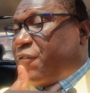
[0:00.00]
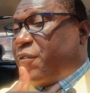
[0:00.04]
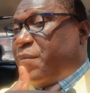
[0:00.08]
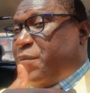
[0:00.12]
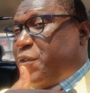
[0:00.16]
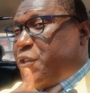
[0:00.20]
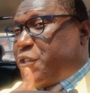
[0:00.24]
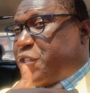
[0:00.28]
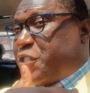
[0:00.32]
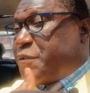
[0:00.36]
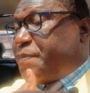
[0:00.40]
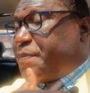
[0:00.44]

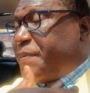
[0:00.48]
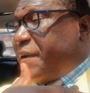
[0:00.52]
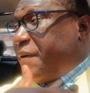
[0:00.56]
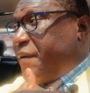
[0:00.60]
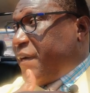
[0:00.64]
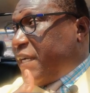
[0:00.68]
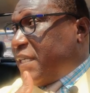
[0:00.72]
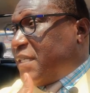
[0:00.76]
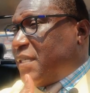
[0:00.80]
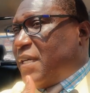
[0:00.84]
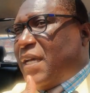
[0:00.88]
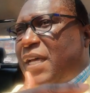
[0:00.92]
from your
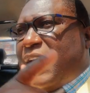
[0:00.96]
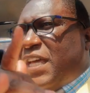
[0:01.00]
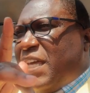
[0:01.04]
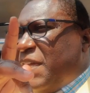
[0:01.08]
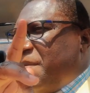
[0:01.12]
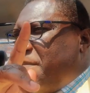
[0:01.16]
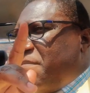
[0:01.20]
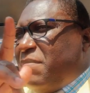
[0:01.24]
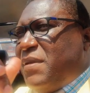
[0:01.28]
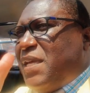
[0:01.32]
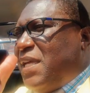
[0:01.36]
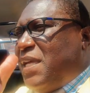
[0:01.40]
spirit,
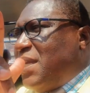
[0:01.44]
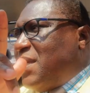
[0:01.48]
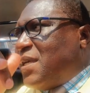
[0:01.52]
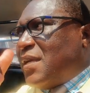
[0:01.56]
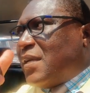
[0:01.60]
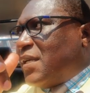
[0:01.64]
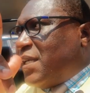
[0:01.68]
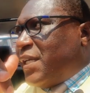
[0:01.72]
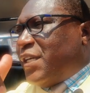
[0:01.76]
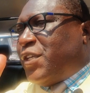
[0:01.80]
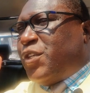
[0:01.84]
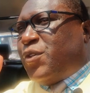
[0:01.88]

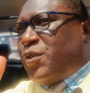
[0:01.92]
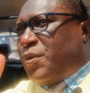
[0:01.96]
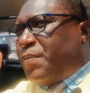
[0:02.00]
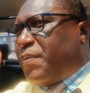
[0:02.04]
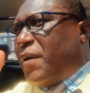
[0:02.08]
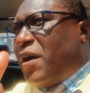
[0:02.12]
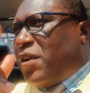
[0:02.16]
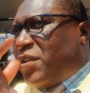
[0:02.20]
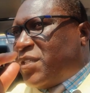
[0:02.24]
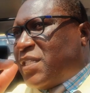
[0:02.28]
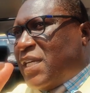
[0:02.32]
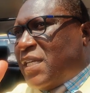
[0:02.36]
immediately you
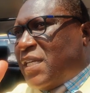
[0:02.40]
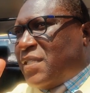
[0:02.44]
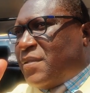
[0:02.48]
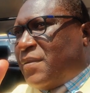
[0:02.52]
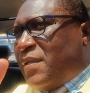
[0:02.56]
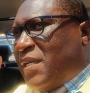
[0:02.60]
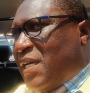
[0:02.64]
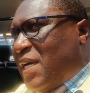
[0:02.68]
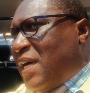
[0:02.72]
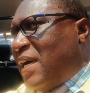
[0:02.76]
apologize.